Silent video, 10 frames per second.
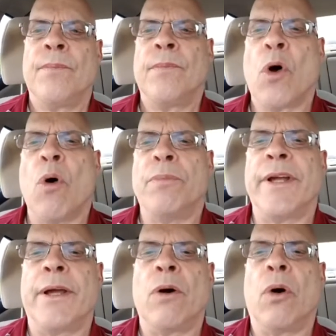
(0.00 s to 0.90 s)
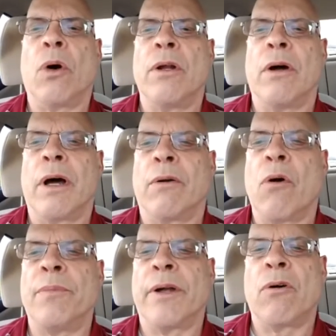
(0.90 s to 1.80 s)
home decor, out of
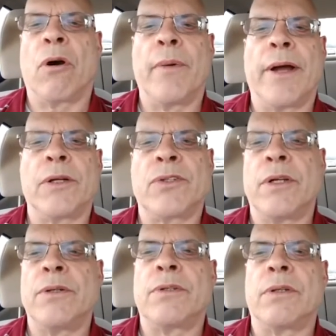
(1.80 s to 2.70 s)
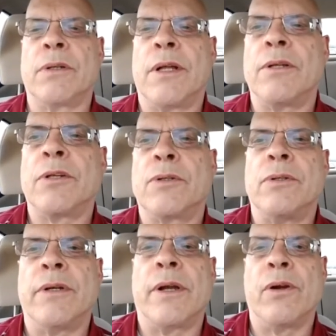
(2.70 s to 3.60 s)
home decor magazines. So that
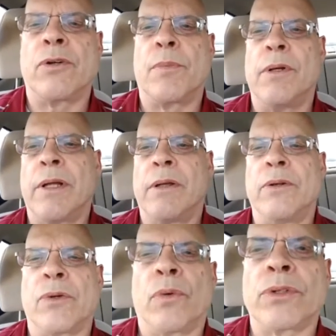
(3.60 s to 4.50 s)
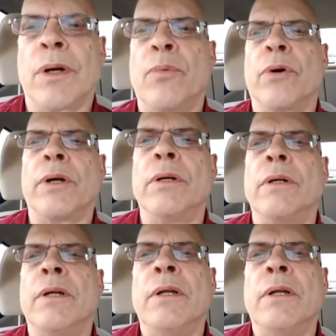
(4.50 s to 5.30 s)
usually works out pretty good.